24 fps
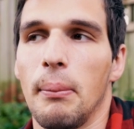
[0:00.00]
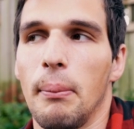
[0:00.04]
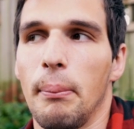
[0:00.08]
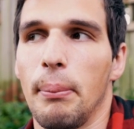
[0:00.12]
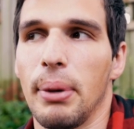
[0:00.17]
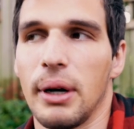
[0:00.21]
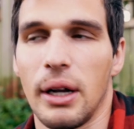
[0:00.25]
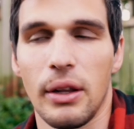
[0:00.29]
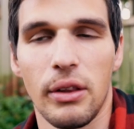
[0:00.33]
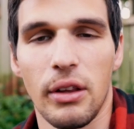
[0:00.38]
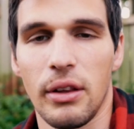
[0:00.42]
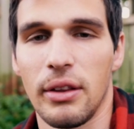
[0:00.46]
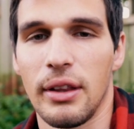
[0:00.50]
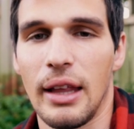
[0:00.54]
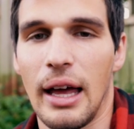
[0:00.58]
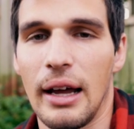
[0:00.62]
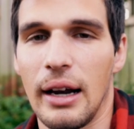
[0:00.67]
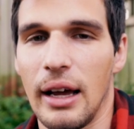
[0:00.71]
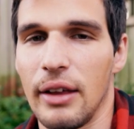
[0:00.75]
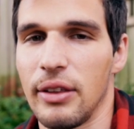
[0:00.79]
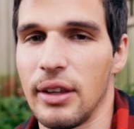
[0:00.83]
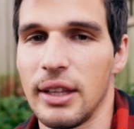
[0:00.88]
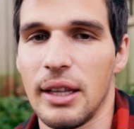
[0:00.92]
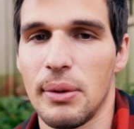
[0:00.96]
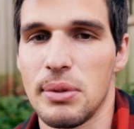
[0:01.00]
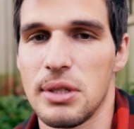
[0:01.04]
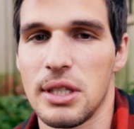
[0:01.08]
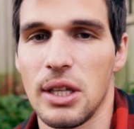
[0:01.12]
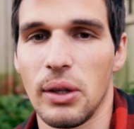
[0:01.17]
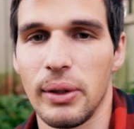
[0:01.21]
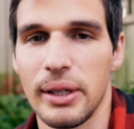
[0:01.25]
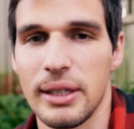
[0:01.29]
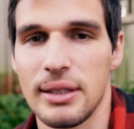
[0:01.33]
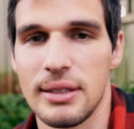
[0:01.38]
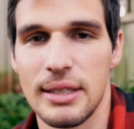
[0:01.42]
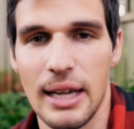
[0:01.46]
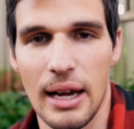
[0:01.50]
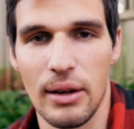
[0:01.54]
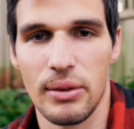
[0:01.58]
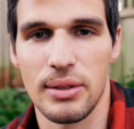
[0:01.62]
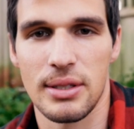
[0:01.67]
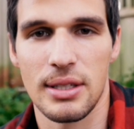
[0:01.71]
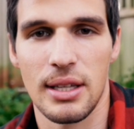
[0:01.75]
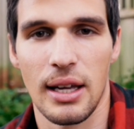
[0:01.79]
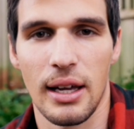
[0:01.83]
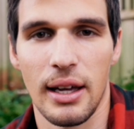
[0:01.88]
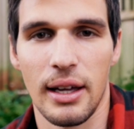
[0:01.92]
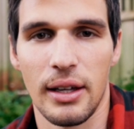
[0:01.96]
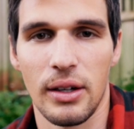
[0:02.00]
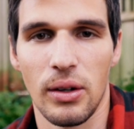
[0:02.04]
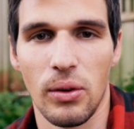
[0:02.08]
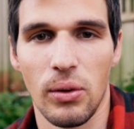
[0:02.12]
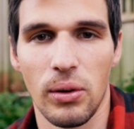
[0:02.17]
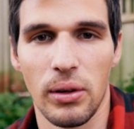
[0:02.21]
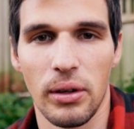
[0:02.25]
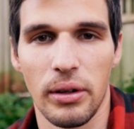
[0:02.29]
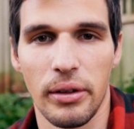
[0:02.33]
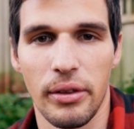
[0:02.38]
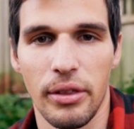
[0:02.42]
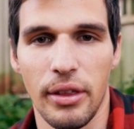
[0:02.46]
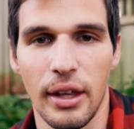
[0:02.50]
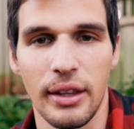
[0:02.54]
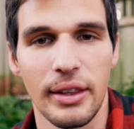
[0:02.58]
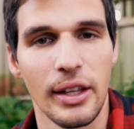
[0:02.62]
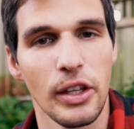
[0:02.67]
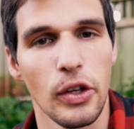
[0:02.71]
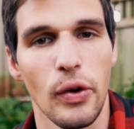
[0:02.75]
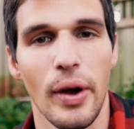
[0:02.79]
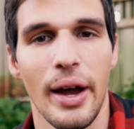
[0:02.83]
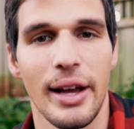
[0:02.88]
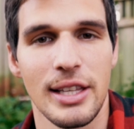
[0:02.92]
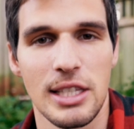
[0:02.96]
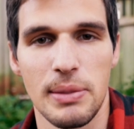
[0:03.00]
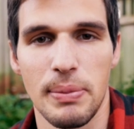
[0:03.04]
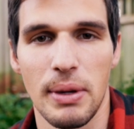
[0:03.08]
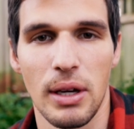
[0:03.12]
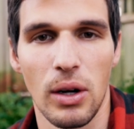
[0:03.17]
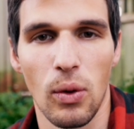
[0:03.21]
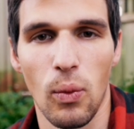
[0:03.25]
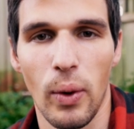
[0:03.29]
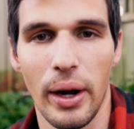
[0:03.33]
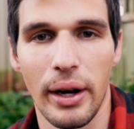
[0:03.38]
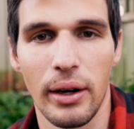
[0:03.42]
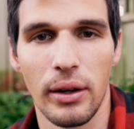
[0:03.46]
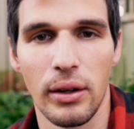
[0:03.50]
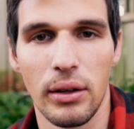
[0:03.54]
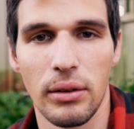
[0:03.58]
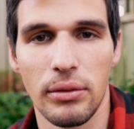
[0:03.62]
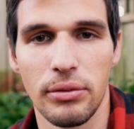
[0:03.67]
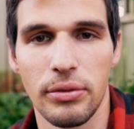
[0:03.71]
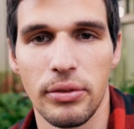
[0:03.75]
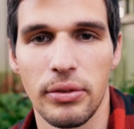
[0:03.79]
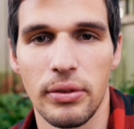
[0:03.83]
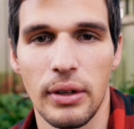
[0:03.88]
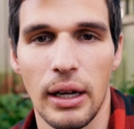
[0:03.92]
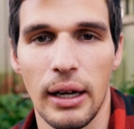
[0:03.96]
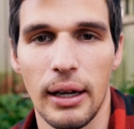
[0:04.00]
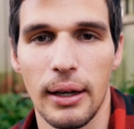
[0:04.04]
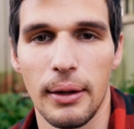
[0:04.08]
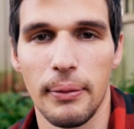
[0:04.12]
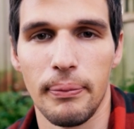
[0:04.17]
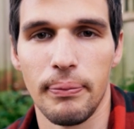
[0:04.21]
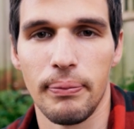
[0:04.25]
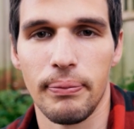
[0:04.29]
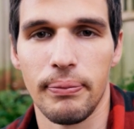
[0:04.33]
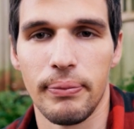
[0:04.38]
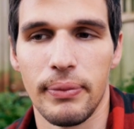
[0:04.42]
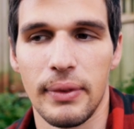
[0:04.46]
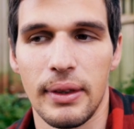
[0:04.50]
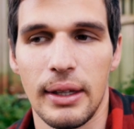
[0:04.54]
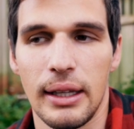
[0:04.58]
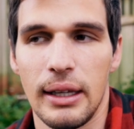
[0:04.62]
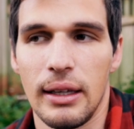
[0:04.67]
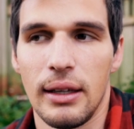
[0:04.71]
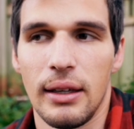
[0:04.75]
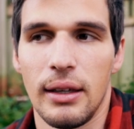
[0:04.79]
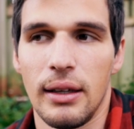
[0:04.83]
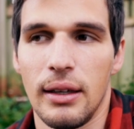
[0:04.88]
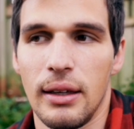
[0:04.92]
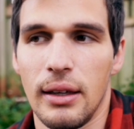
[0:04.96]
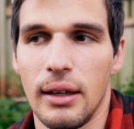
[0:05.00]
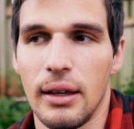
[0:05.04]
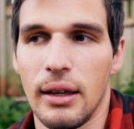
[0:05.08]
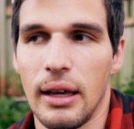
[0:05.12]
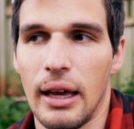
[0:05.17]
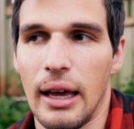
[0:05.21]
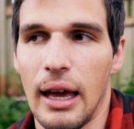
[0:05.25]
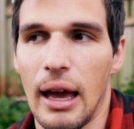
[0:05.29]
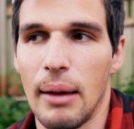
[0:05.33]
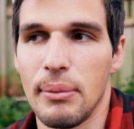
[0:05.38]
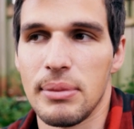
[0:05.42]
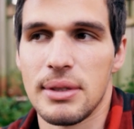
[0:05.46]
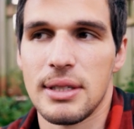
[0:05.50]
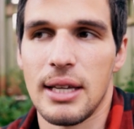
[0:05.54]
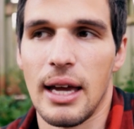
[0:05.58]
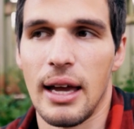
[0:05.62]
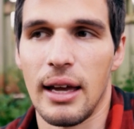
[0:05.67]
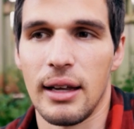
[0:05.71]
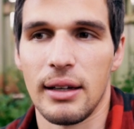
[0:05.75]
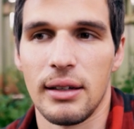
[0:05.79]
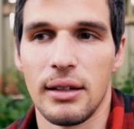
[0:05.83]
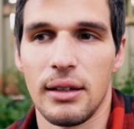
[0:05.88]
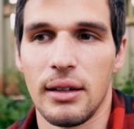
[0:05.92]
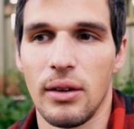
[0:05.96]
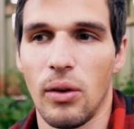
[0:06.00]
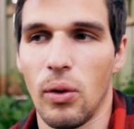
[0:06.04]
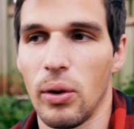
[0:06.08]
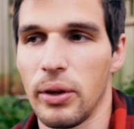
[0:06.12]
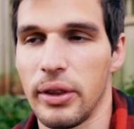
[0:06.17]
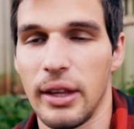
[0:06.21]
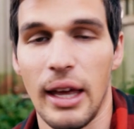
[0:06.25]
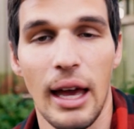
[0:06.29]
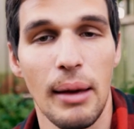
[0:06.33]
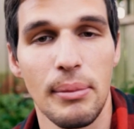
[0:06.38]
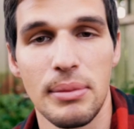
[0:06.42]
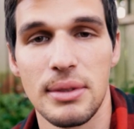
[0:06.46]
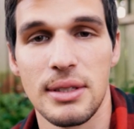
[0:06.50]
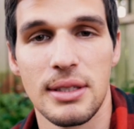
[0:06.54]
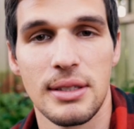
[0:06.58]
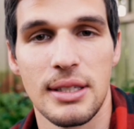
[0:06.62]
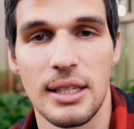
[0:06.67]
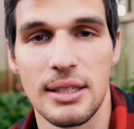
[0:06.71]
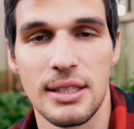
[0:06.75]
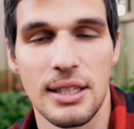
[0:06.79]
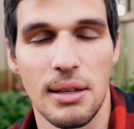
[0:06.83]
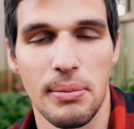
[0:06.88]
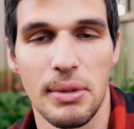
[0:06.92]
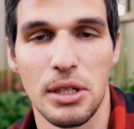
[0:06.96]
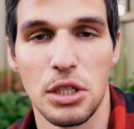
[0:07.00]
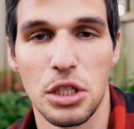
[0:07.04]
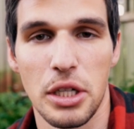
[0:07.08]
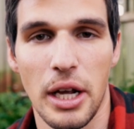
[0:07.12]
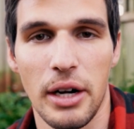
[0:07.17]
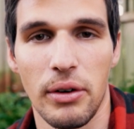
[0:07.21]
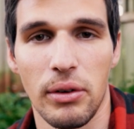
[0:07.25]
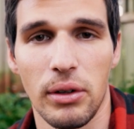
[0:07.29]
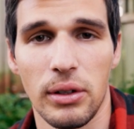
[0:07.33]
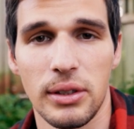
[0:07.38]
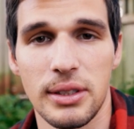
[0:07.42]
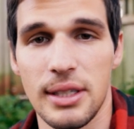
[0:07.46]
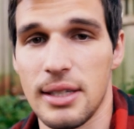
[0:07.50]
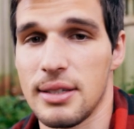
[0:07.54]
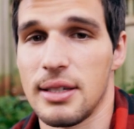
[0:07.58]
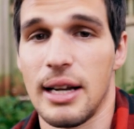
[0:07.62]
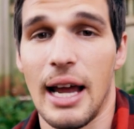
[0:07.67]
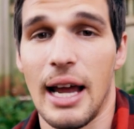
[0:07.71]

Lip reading: But other than that, I think that was the only downside or thing that you had to be aware of. The M10 or the M system in general doesn't